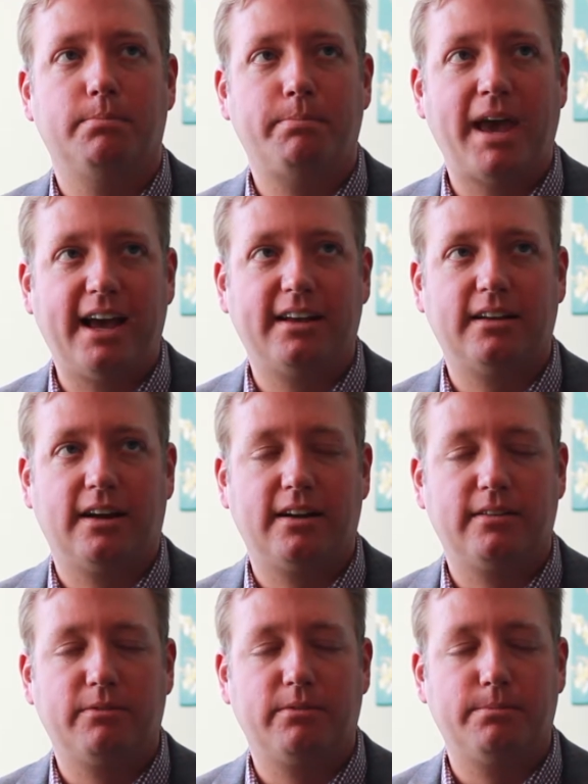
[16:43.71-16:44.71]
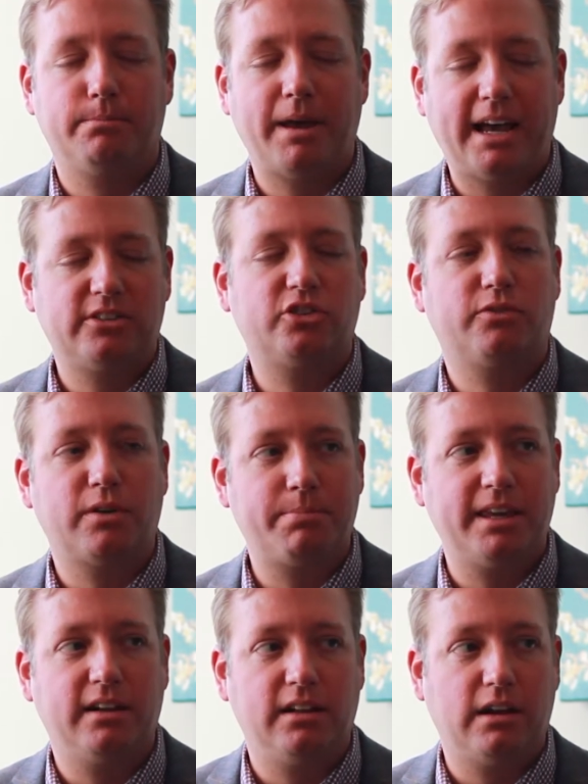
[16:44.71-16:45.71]
Passage of
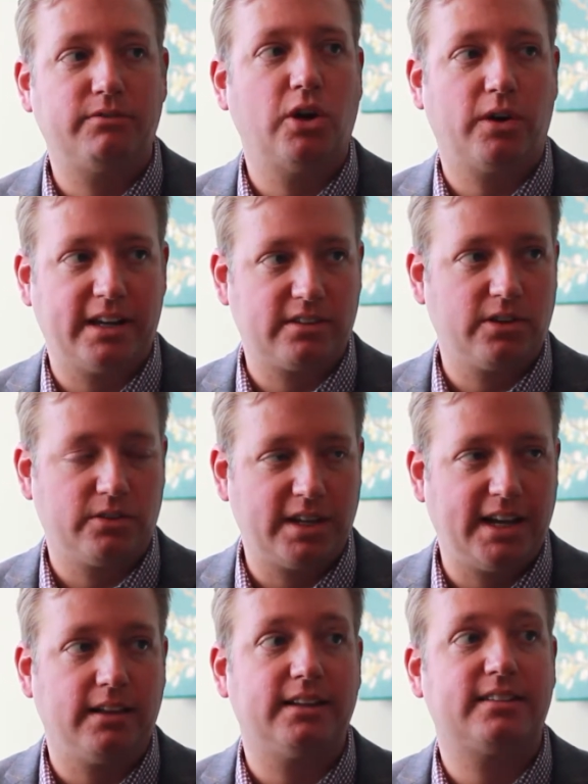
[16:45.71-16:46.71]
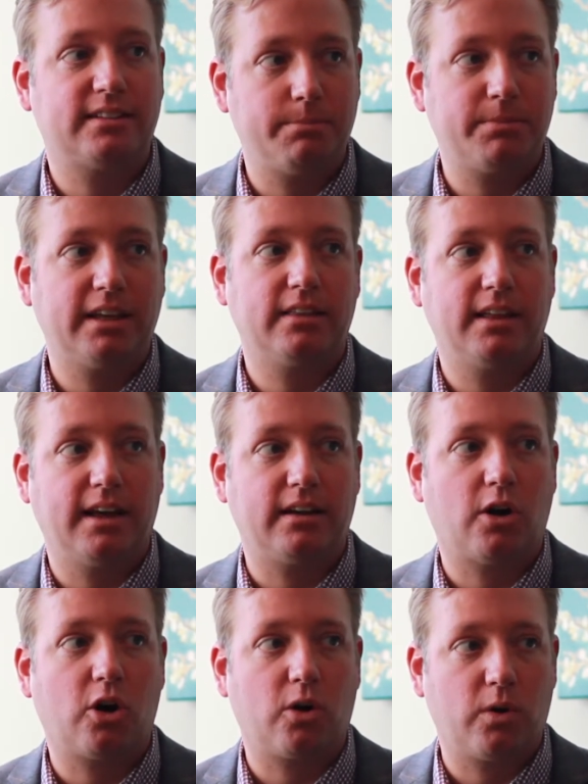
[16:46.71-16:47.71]
repeal of Don't Ask, Don't Tell is something
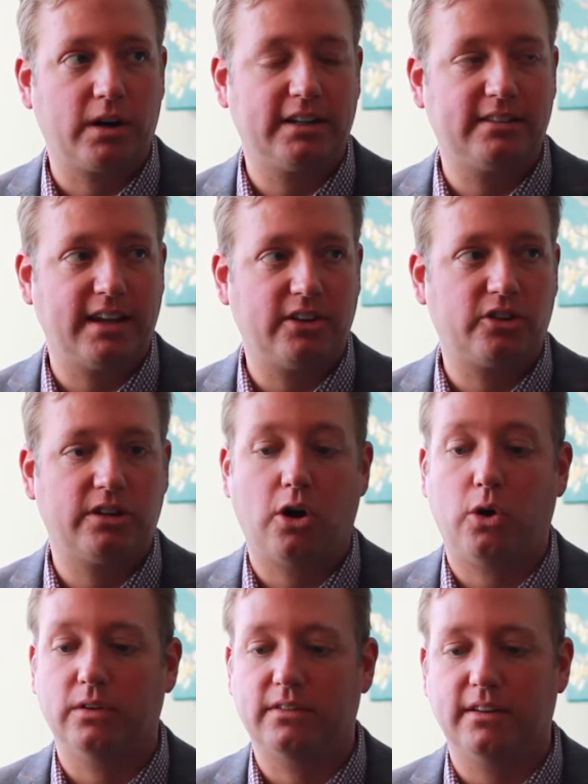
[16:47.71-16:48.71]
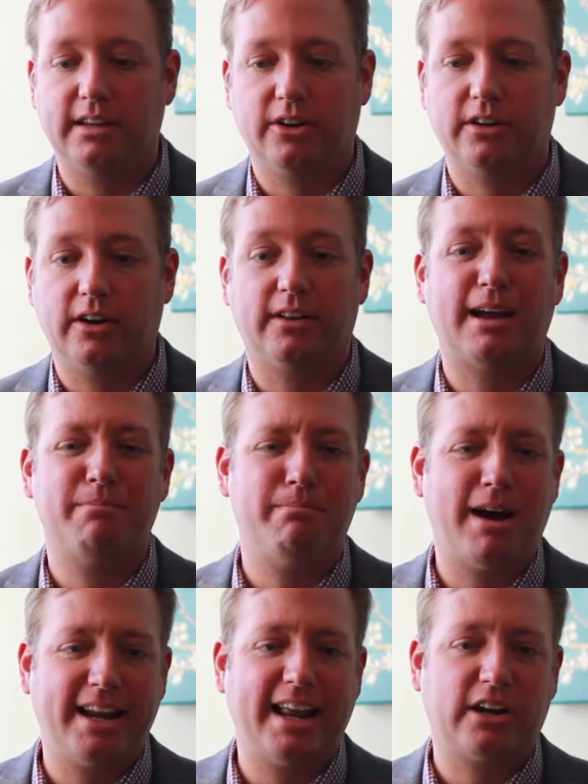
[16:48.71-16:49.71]
that our organization holds near and dear. That
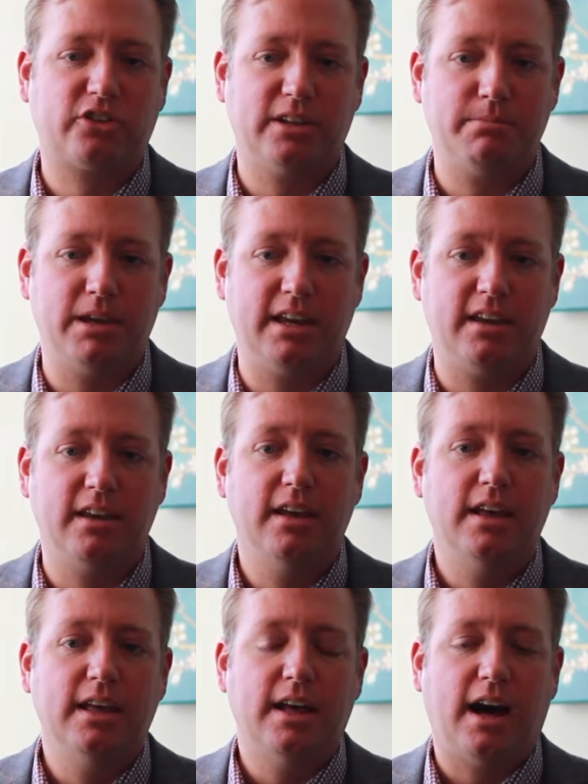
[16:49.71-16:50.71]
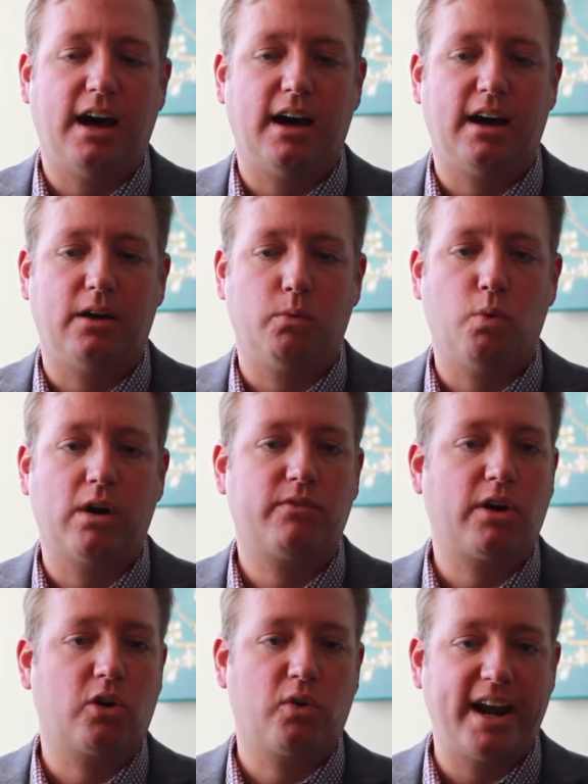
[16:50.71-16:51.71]
might actually be one
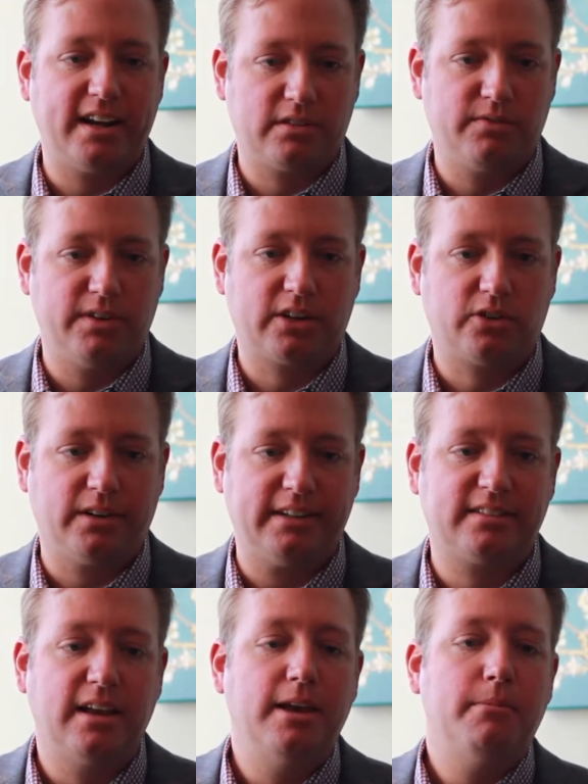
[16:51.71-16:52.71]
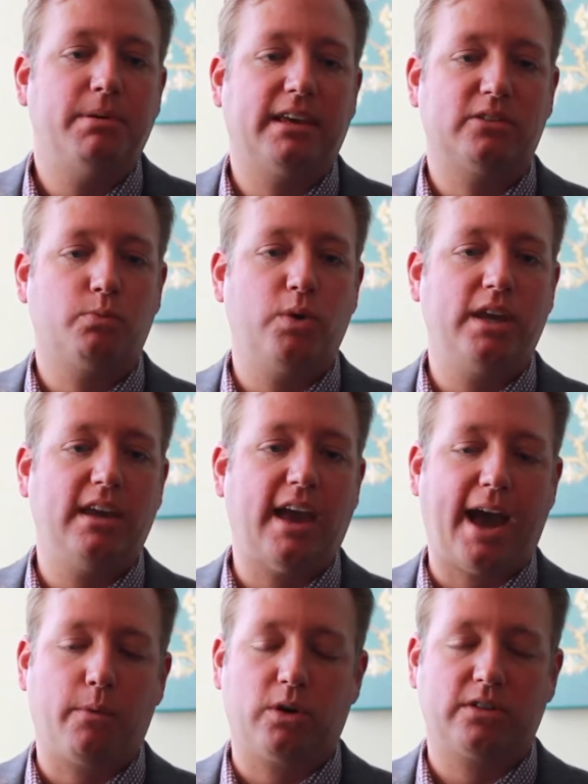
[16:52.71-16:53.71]
of our greatest victories, because
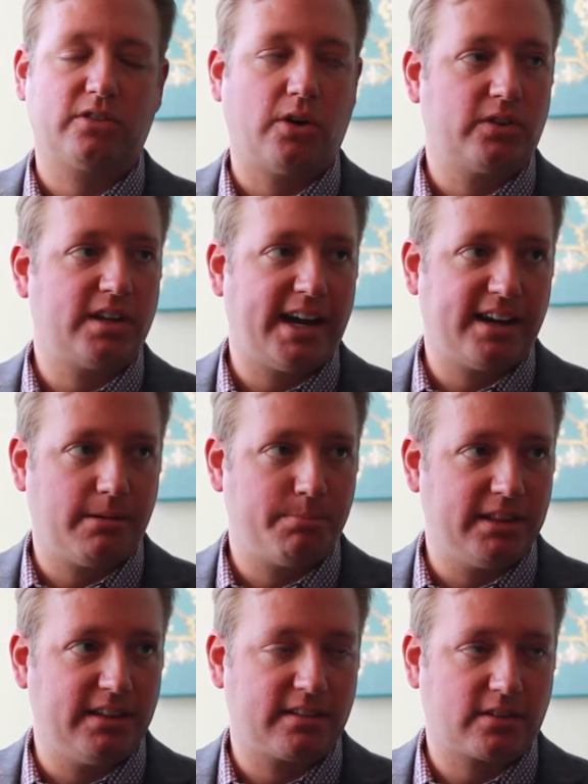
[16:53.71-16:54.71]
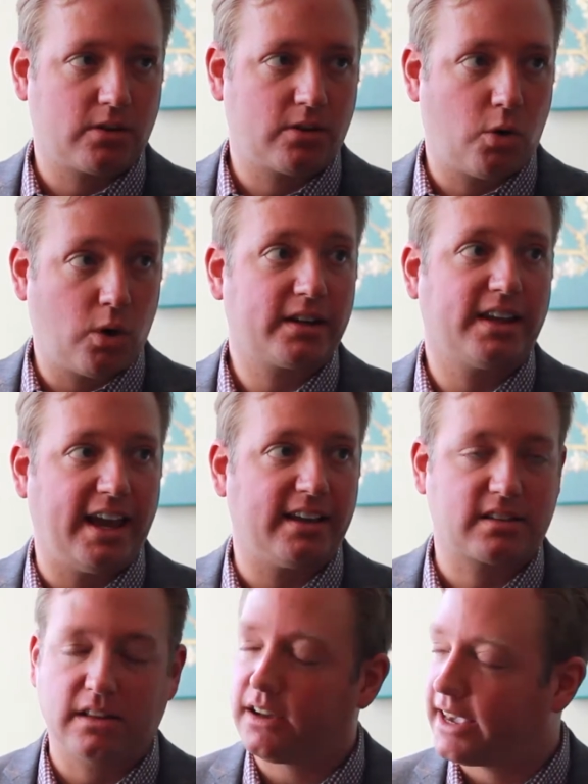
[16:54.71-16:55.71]
we're so tied up in this court
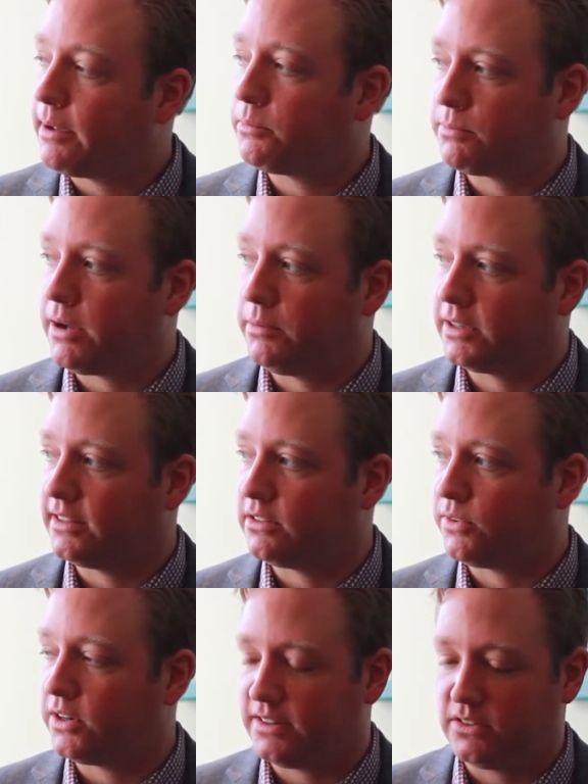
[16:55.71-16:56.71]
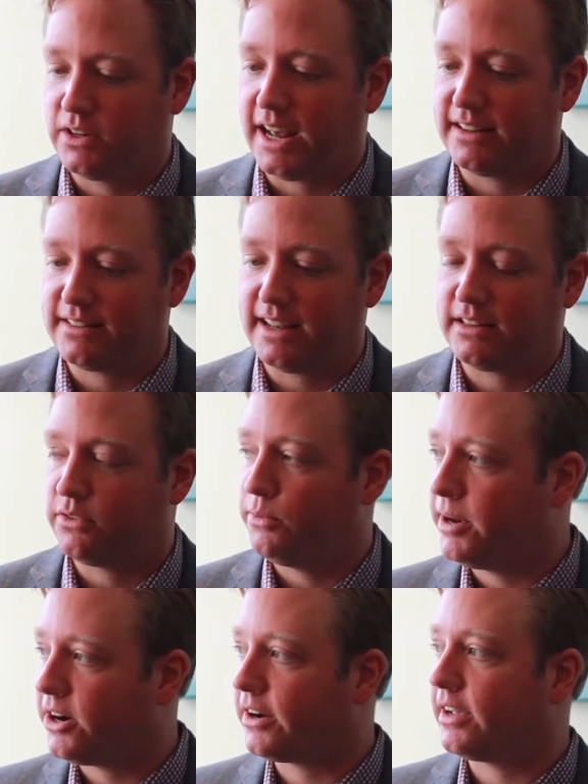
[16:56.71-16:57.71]
case, Log Cabin Republicans versus United States of
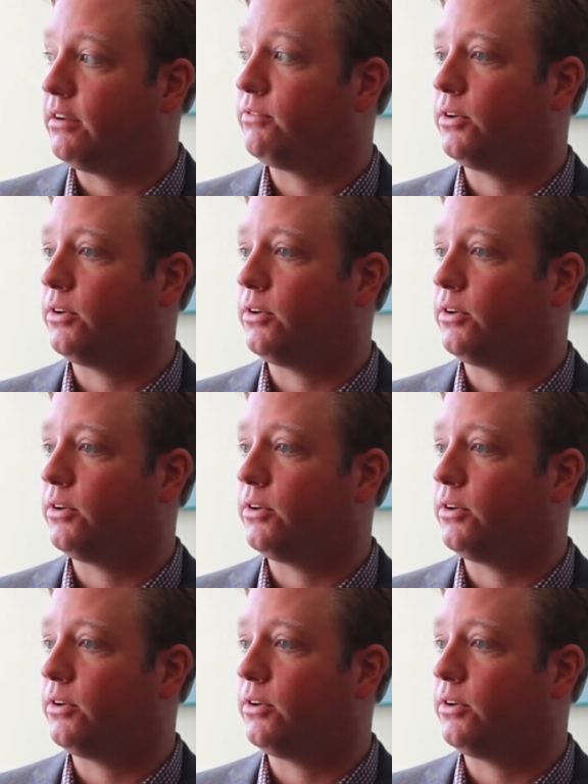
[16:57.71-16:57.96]
America.